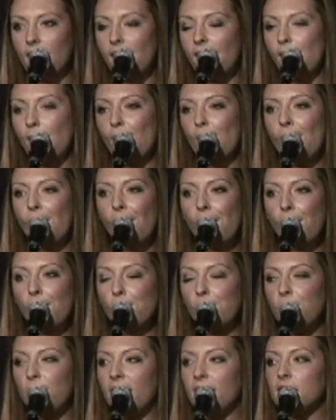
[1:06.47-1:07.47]
should
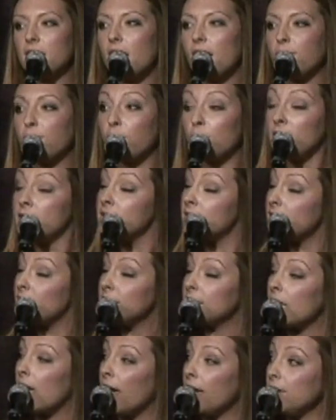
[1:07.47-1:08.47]
say. But for
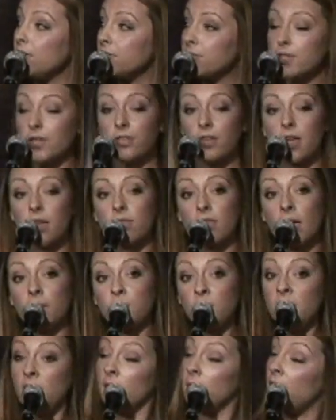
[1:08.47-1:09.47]
instance, I used to think
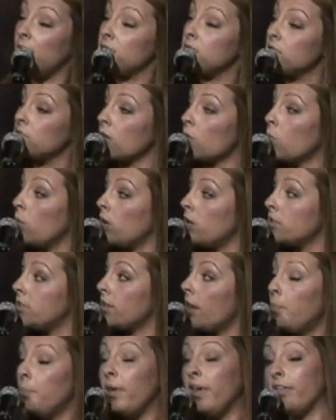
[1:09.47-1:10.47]
that PMS was
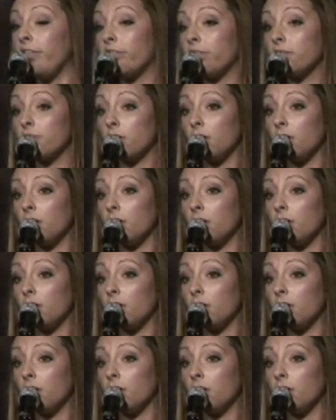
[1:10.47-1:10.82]
a myth.